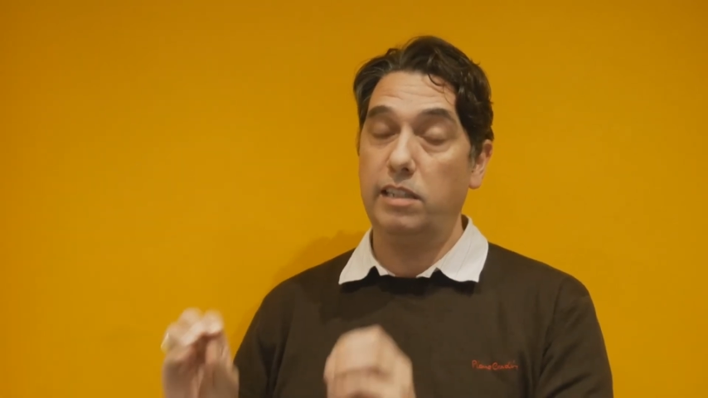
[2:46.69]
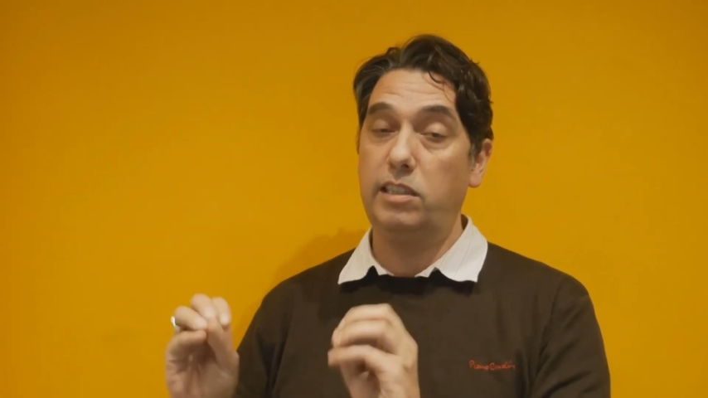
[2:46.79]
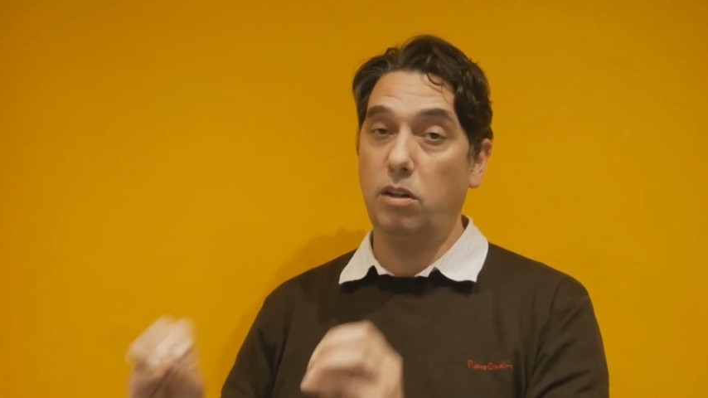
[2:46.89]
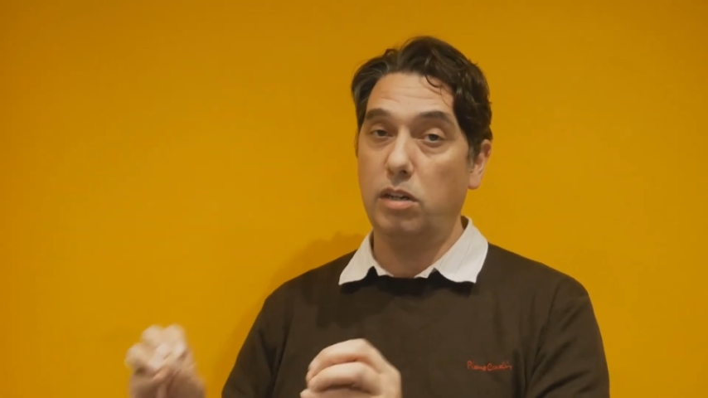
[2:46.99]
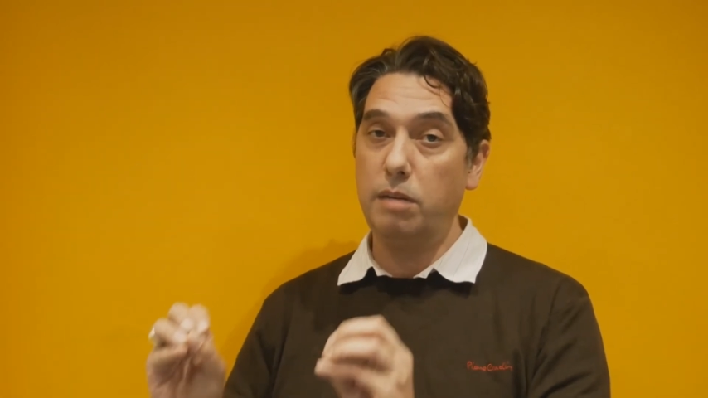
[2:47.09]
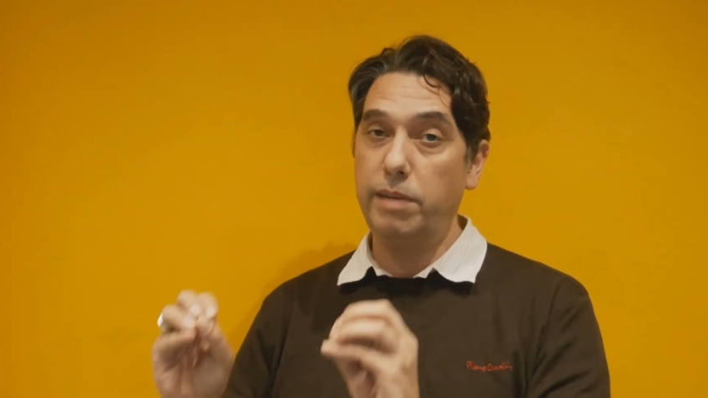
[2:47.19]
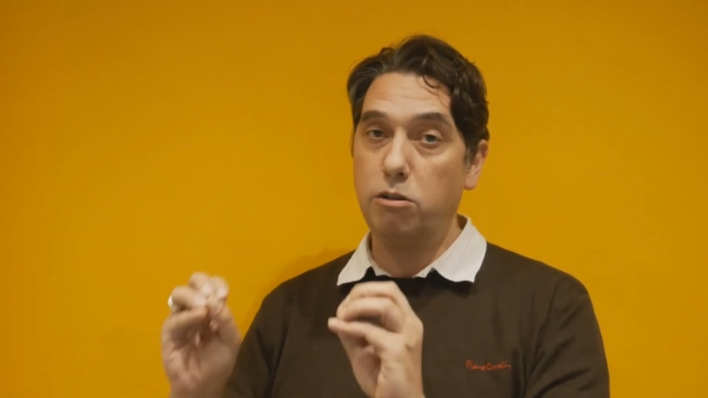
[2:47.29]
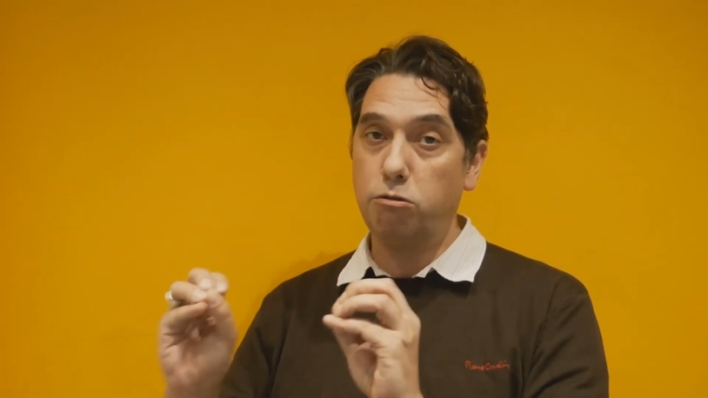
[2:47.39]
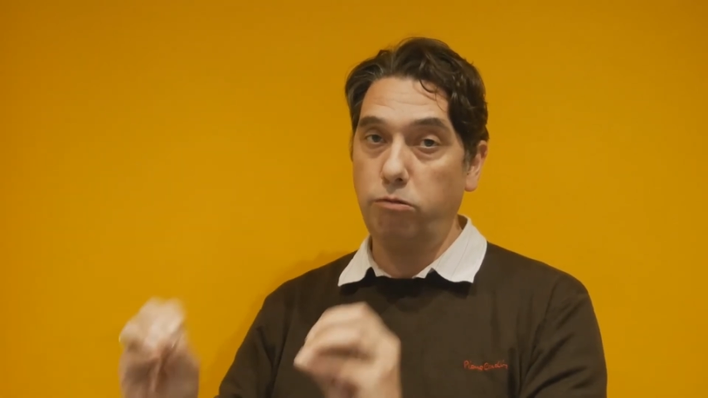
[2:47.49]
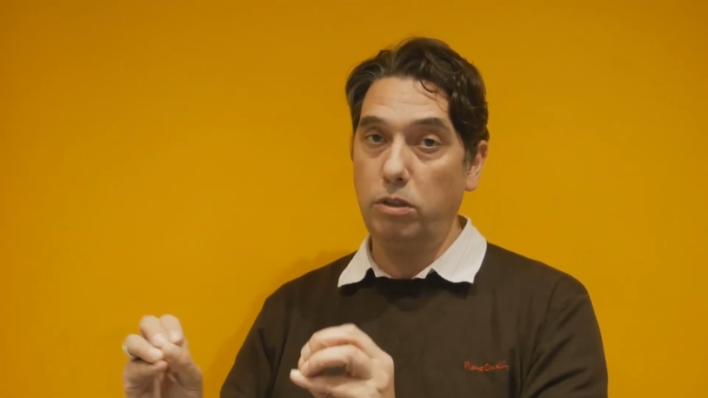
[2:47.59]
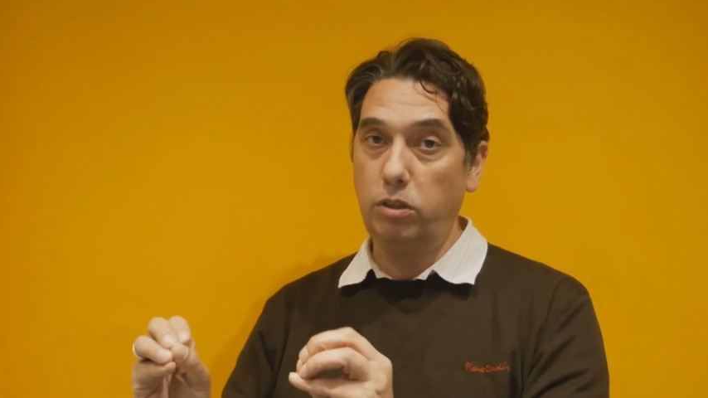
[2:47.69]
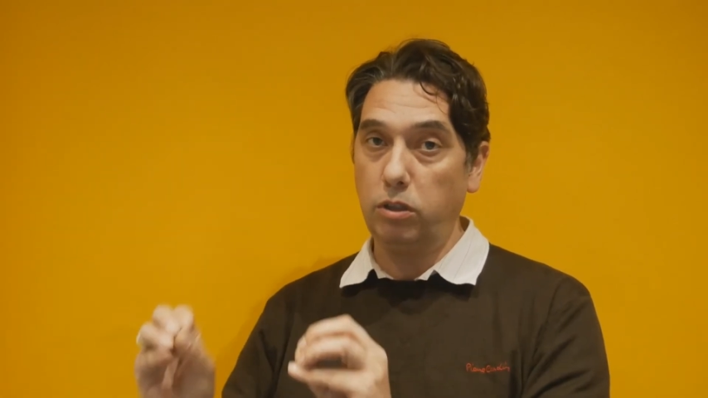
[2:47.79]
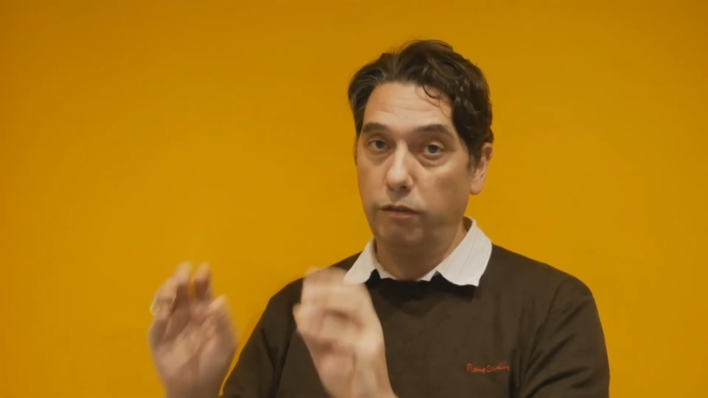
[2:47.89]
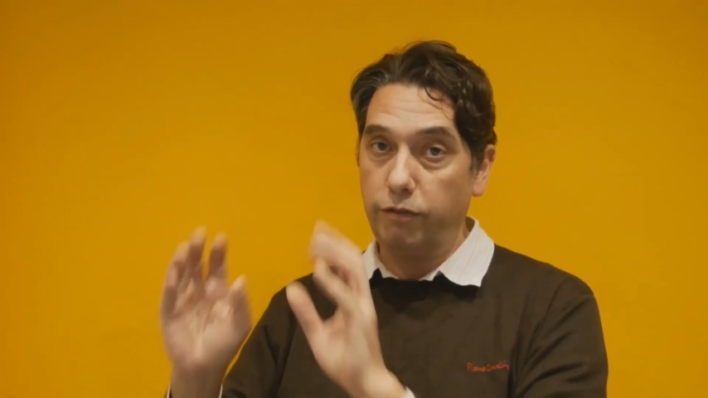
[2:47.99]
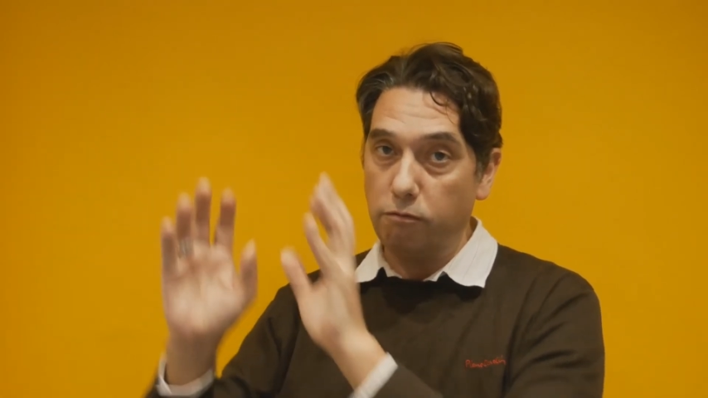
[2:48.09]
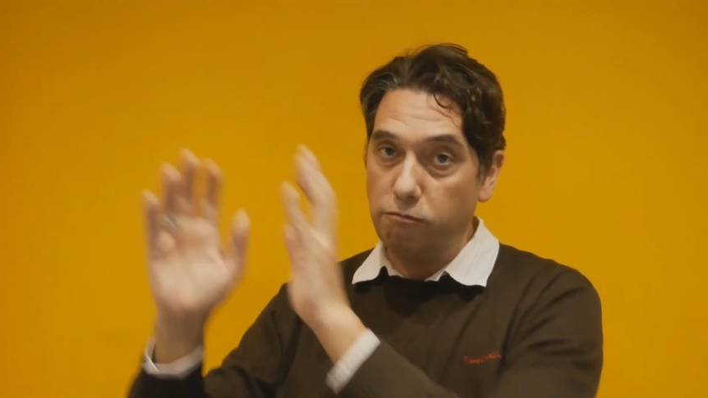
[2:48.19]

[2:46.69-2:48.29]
they're still going to be crucial for